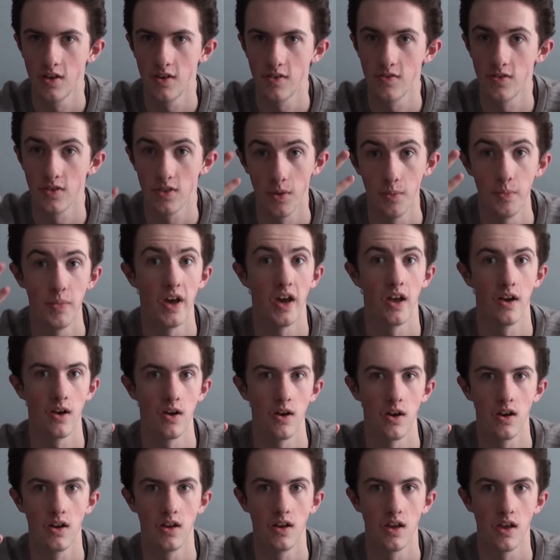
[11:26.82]
for the
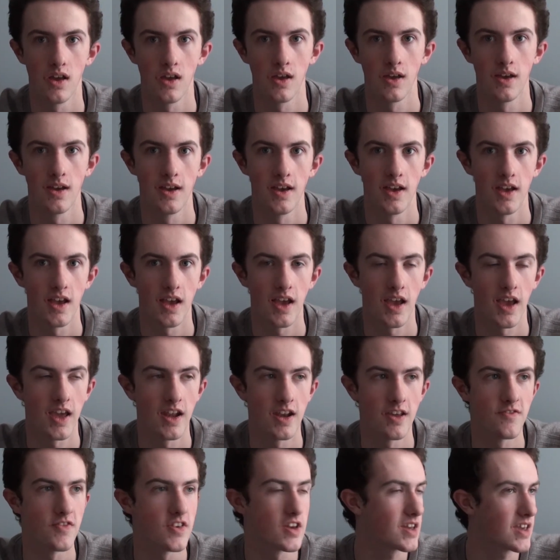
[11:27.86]
better. And
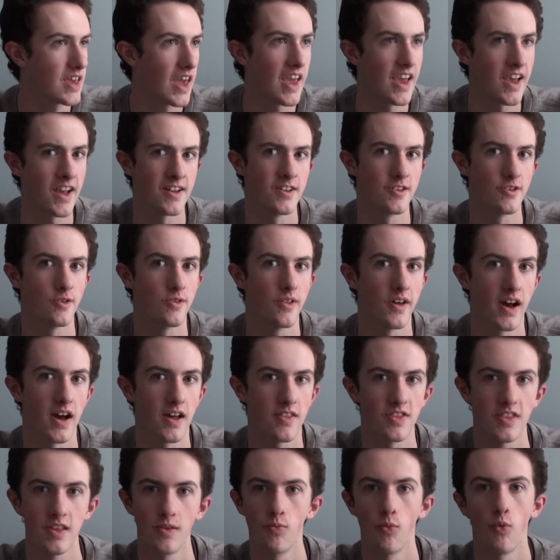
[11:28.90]
if it can do
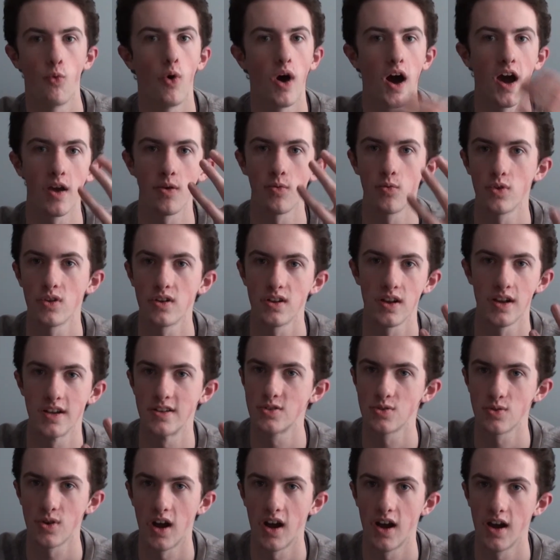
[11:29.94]
that, then why wouldn't I
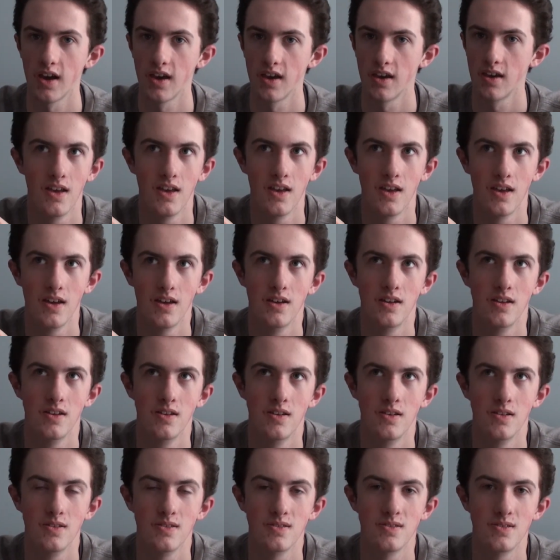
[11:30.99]
try?
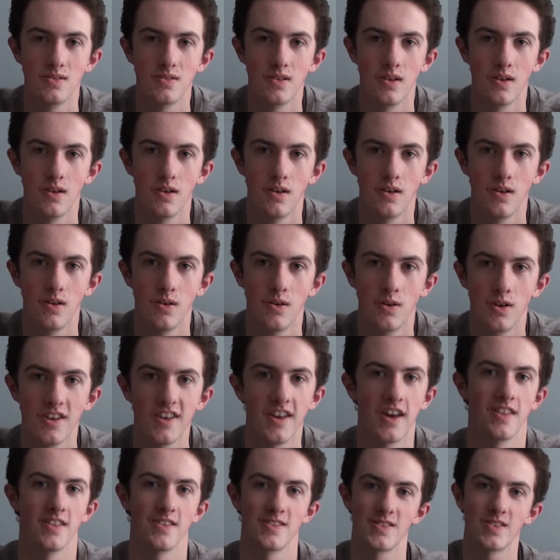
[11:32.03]
So
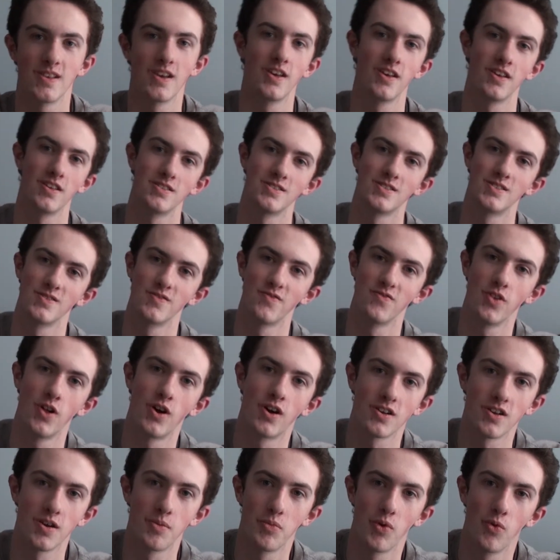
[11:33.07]
yeah, this is
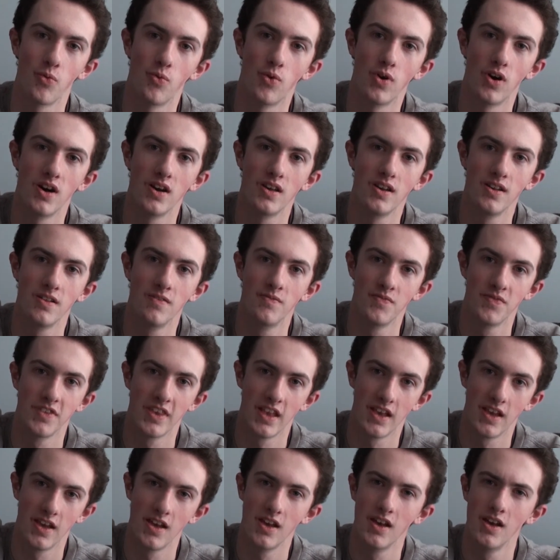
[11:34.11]
vlog number 1,
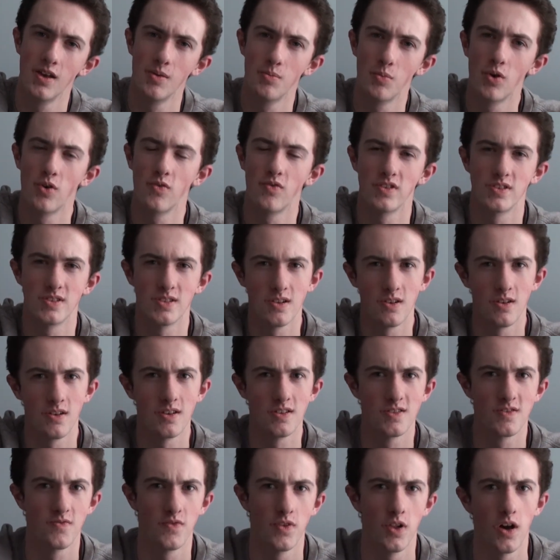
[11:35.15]
more of a
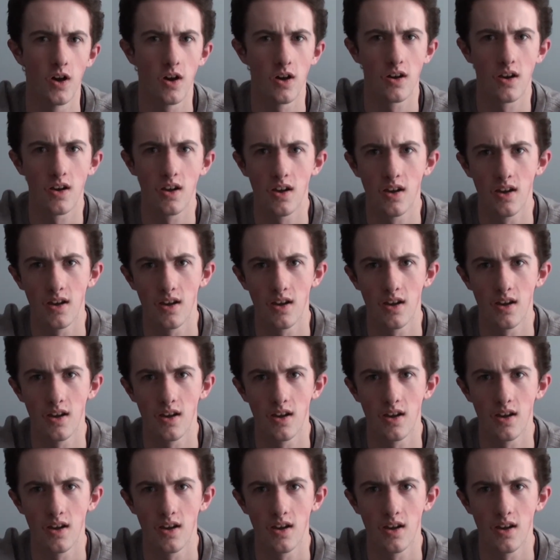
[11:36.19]
serious vlog.